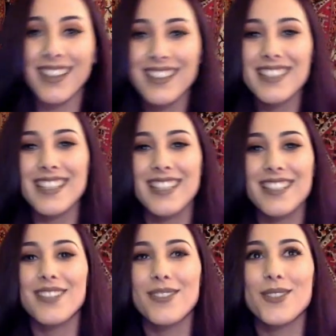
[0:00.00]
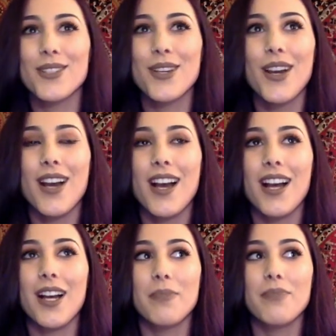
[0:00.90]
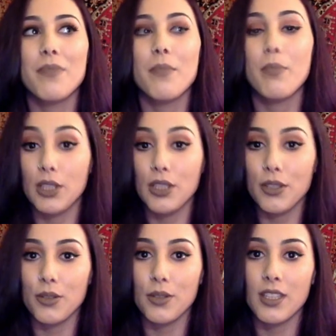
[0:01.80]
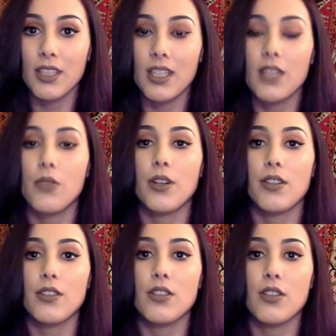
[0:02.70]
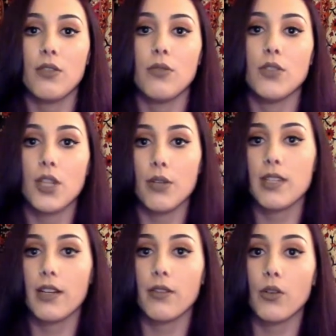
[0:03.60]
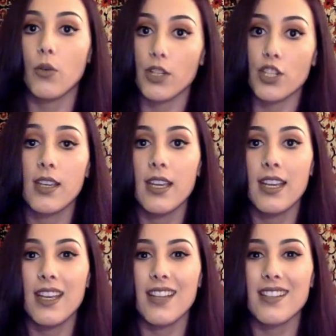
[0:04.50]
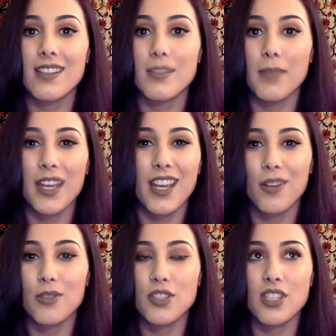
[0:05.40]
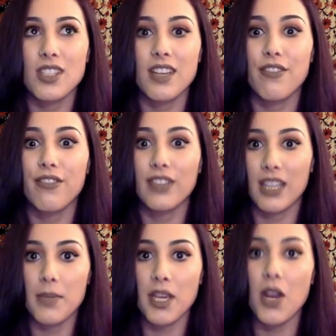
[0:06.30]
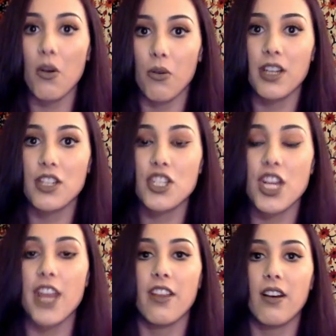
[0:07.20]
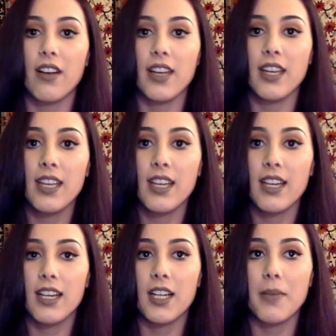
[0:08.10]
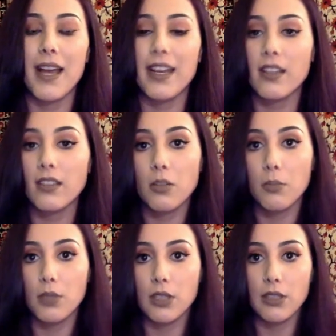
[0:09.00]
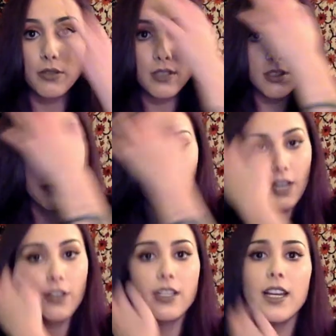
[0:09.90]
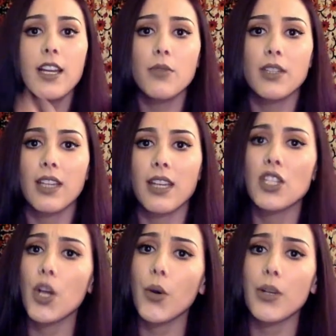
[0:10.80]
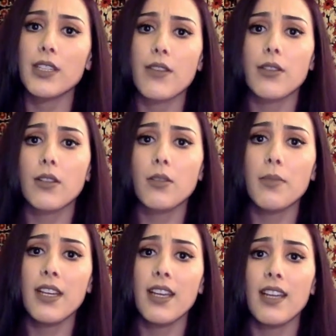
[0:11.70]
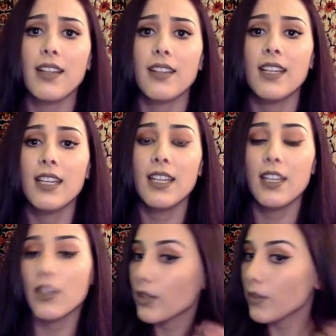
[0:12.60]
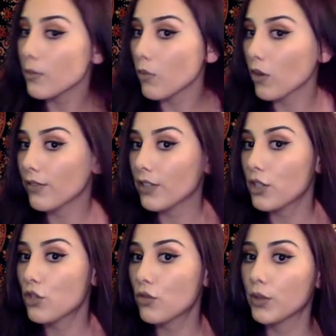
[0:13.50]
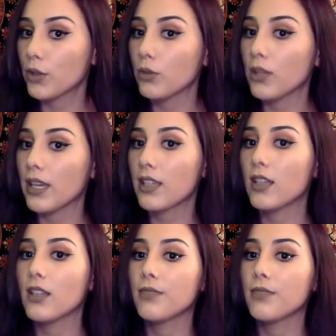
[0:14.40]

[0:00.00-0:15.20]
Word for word: they say to use um, blue in order to tone down orange. And since my hair was just like flaming orange, I thought um, adding a little blue to my hair dye would like tone it down a little bit and, you know, give it more of a true like,